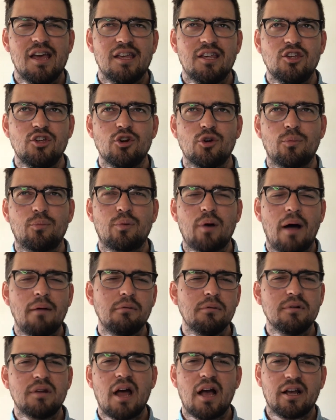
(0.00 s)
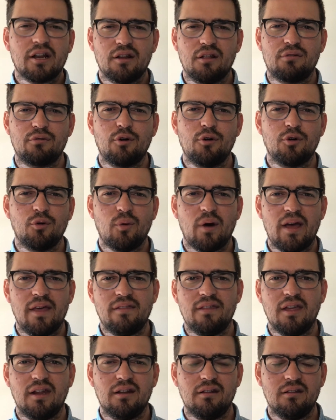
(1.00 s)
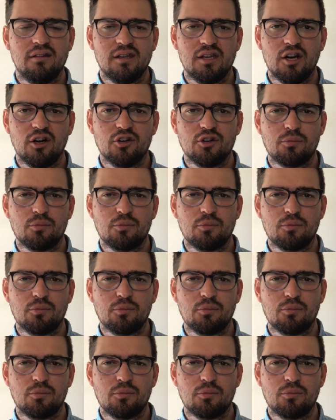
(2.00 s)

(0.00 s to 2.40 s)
You're probably not going to throw it away at the end of the year.